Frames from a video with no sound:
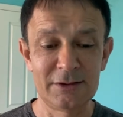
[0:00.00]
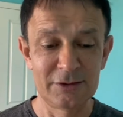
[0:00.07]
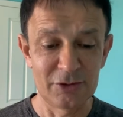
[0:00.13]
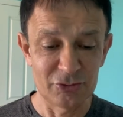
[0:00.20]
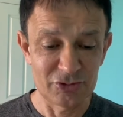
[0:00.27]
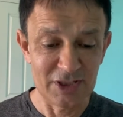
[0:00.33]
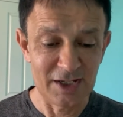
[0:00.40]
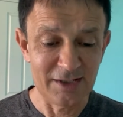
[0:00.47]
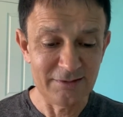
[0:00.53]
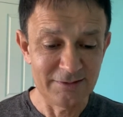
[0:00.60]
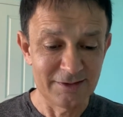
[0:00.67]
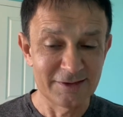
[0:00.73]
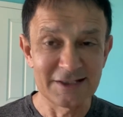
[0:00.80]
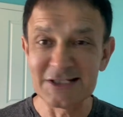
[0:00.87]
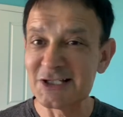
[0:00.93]
Okay,
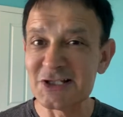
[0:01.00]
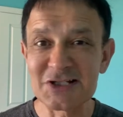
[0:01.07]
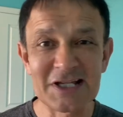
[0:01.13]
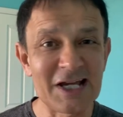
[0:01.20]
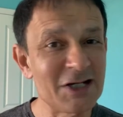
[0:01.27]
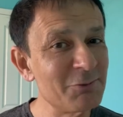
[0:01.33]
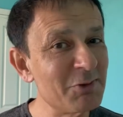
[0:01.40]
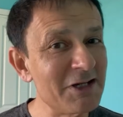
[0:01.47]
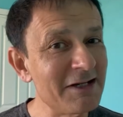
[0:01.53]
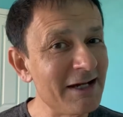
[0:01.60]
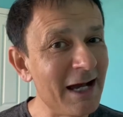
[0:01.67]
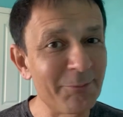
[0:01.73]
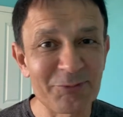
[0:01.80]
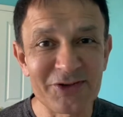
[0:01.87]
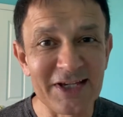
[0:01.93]
this is going to be
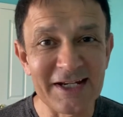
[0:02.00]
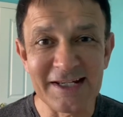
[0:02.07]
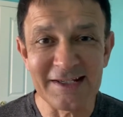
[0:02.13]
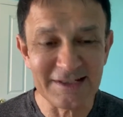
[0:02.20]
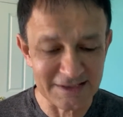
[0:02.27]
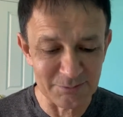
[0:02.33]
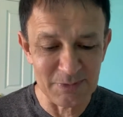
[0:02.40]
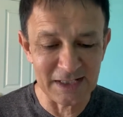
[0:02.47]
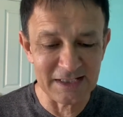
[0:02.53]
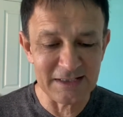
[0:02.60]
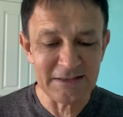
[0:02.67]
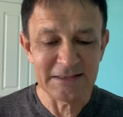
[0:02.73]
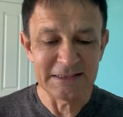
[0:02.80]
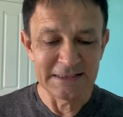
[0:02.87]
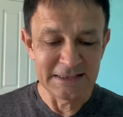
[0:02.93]
upsetting to
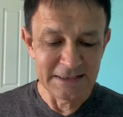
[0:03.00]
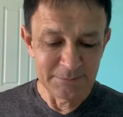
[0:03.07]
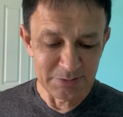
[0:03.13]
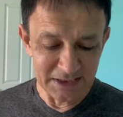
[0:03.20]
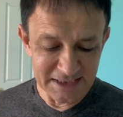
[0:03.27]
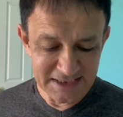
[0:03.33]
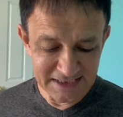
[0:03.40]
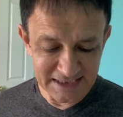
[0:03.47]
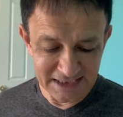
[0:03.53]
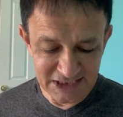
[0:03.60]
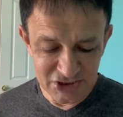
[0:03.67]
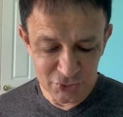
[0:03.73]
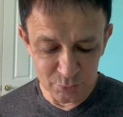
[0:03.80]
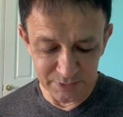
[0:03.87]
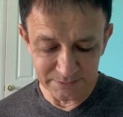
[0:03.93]
many, but let's get
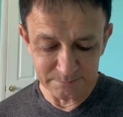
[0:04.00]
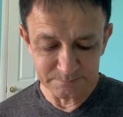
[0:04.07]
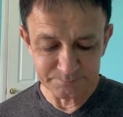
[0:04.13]
into it.